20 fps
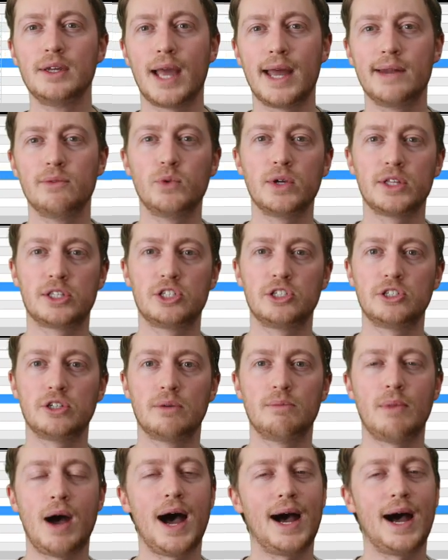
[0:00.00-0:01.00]
and with
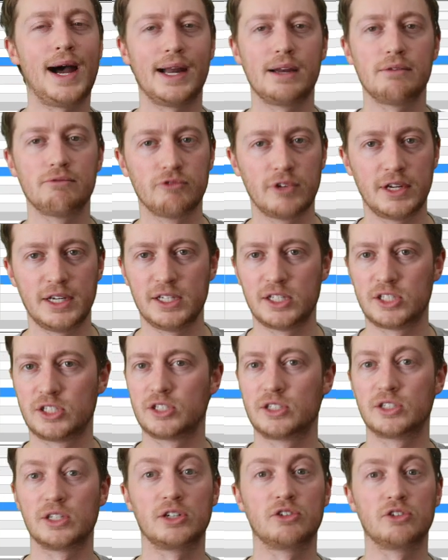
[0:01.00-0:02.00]
some high
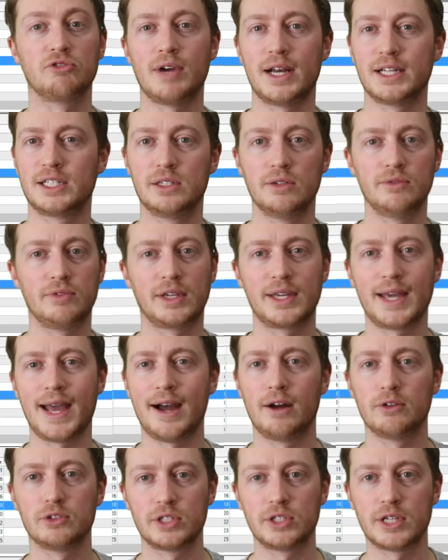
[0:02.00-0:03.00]
risk, aggressive
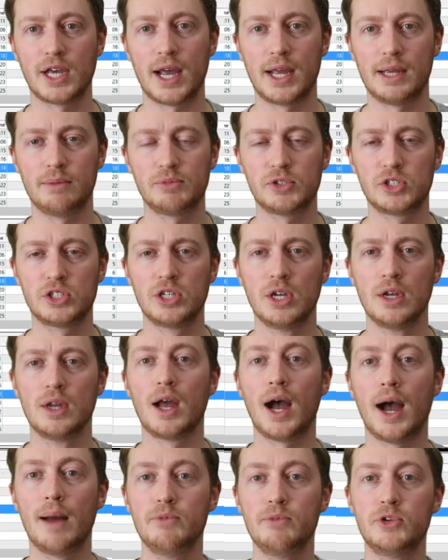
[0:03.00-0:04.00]
account types,
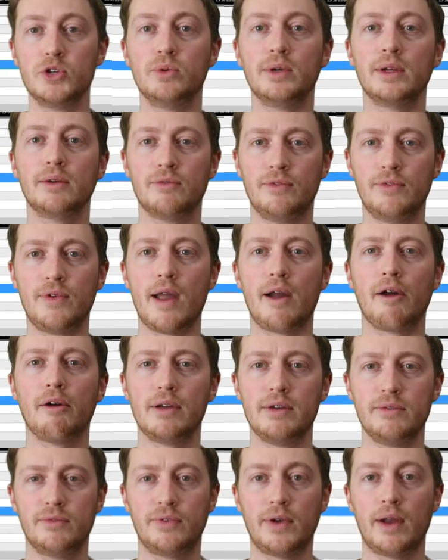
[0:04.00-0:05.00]
I'm doing
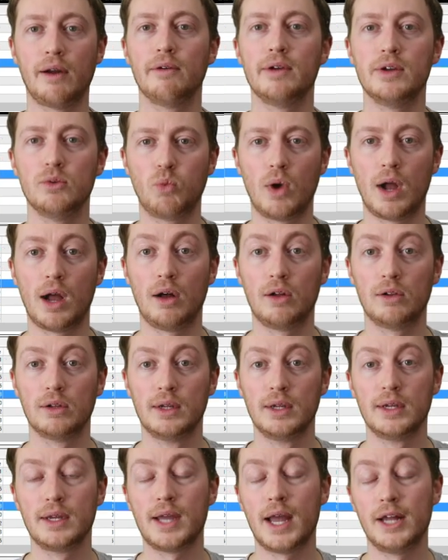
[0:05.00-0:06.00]
very, very well.